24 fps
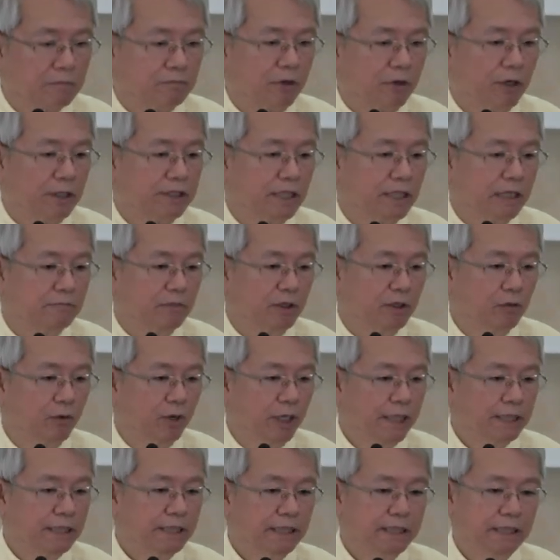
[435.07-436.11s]
point number
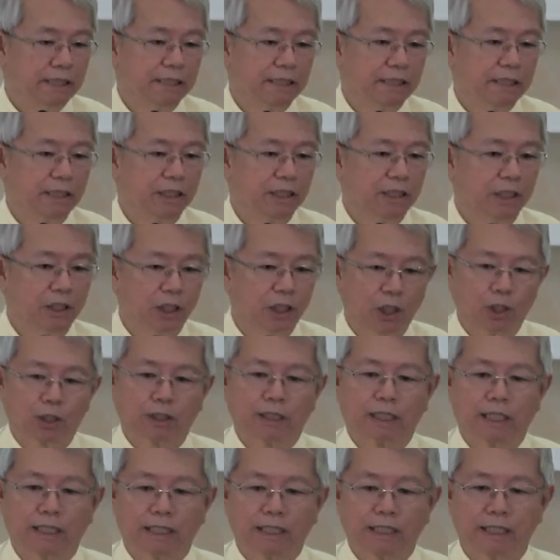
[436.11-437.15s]
one,
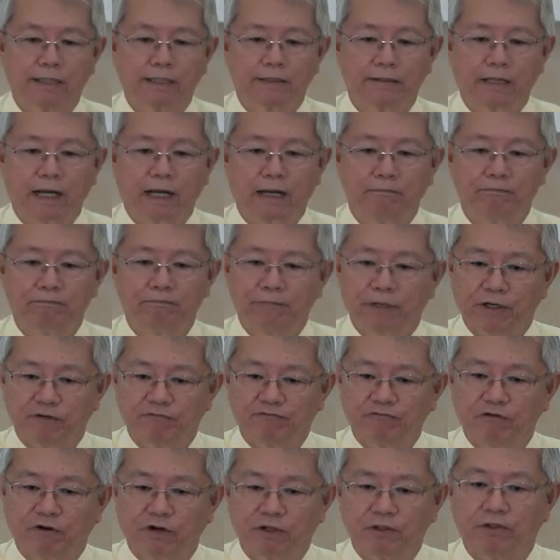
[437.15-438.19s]
look
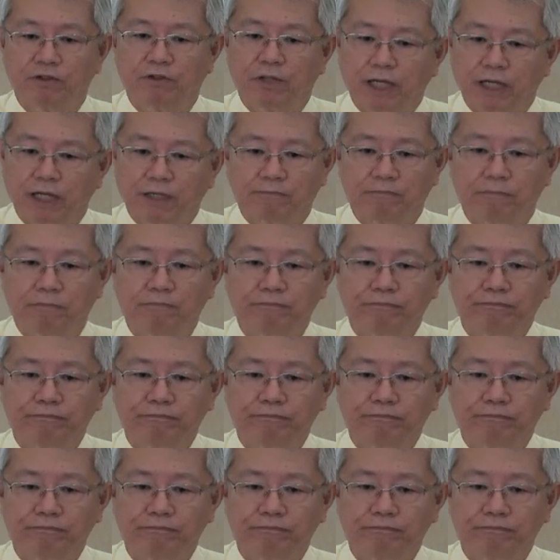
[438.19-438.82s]
before you leap.